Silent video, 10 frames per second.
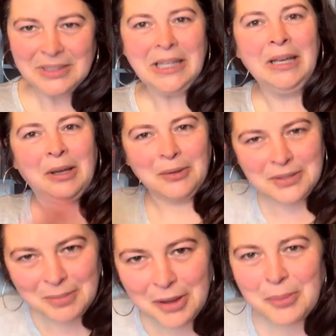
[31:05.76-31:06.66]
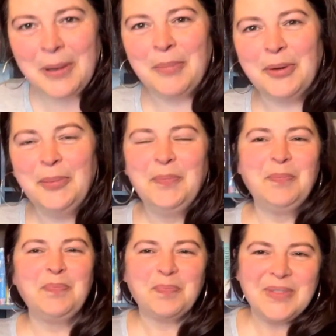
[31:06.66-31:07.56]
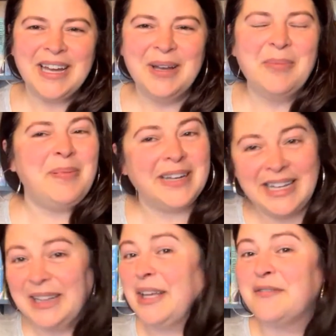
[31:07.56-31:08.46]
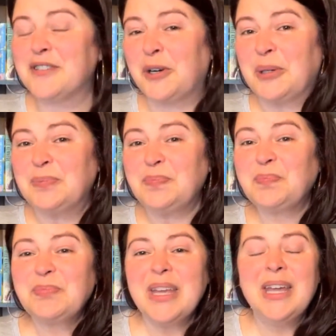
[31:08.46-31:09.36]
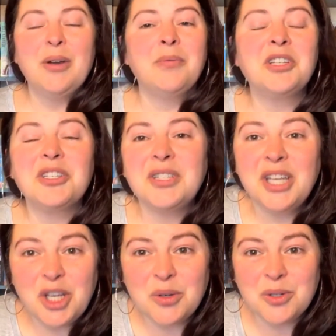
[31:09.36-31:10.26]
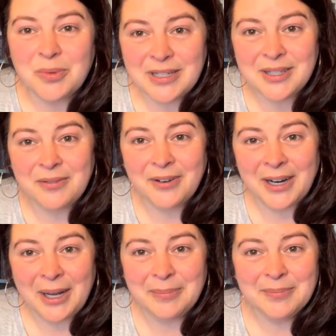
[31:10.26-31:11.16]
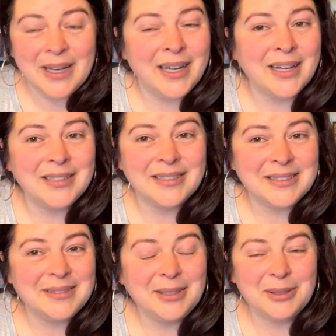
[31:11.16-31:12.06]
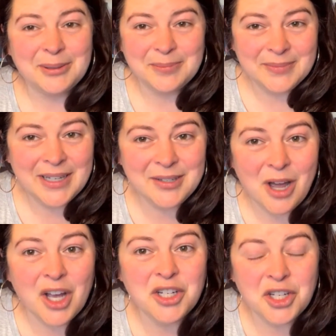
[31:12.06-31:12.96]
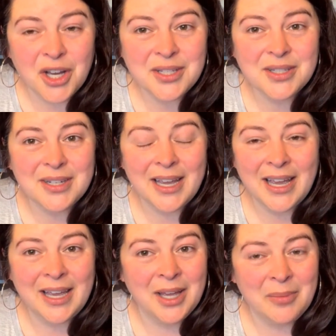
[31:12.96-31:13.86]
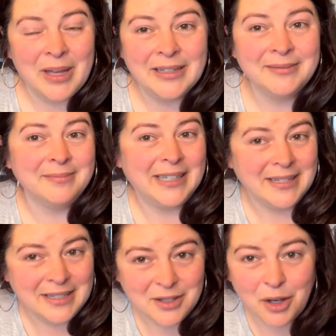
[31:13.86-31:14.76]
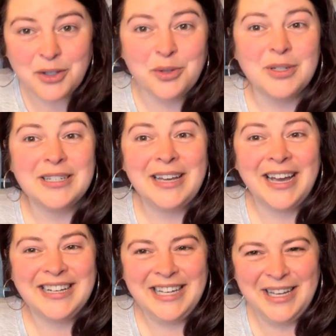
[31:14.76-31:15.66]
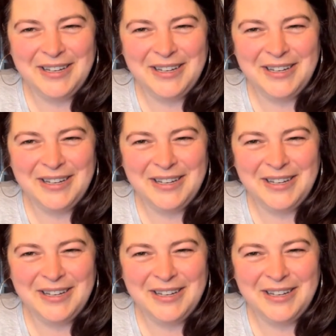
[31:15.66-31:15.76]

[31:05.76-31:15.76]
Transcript: He kills some other people, but he leaves her, which is a huge risk for him. And, he's not just a hitman because he's also a detective.